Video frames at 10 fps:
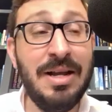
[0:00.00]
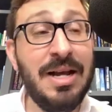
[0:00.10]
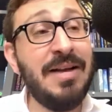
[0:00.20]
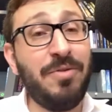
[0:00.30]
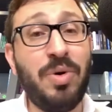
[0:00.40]

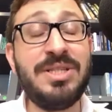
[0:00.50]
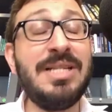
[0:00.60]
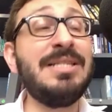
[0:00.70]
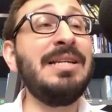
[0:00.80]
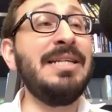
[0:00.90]
And of course,
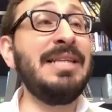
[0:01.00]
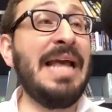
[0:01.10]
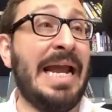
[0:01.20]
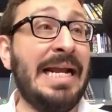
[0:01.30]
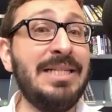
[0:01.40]
it's it's
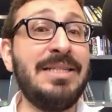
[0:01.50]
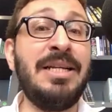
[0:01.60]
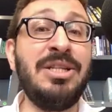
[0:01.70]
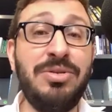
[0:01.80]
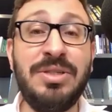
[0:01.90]

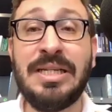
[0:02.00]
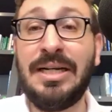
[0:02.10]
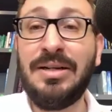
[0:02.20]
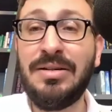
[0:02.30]
angst-inducing